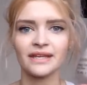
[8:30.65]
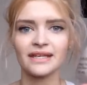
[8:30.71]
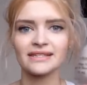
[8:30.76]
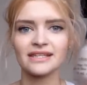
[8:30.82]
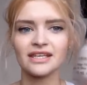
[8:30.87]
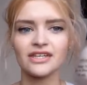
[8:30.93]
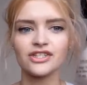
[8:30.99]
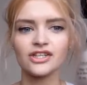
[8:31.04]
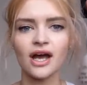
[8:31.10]
It's
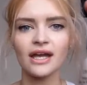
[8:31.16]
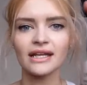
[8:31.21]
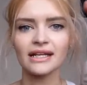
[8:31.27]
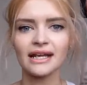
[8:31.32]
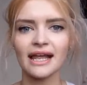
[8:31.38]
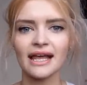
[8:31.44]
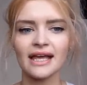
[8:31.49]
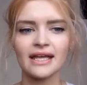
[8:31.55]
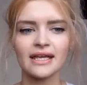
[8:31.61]
the China
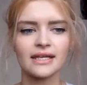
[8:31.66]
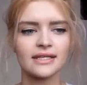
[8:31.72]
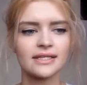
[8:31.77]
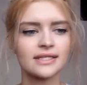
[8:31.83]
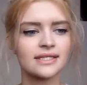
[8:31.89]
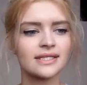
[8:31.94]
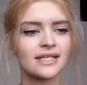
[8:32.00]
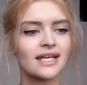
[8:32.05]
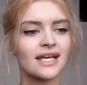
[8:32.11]

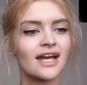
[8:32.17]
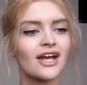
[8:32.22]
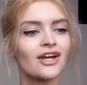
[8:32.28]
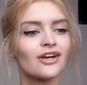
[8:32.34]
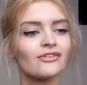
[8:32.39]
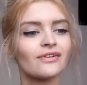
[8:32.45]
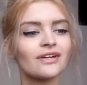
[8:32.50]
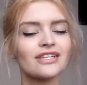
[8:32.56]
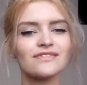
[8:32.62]
Glaze
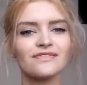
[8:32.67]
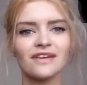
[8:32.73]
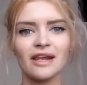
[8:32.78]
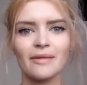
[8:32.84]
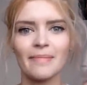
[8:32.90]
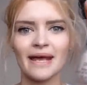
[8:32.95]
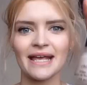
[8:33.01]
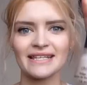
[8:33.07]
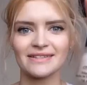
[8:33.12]
Ridge
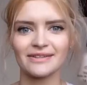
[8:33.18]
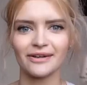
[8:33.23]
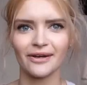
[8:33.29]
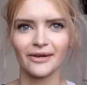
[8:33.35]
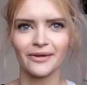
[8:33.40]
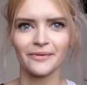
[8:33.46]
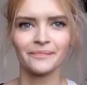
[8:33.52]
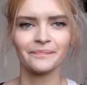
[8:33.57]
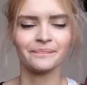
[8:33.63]
Filler Base
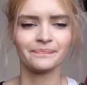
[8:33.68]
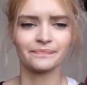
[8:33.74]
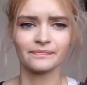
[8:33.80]
Coat,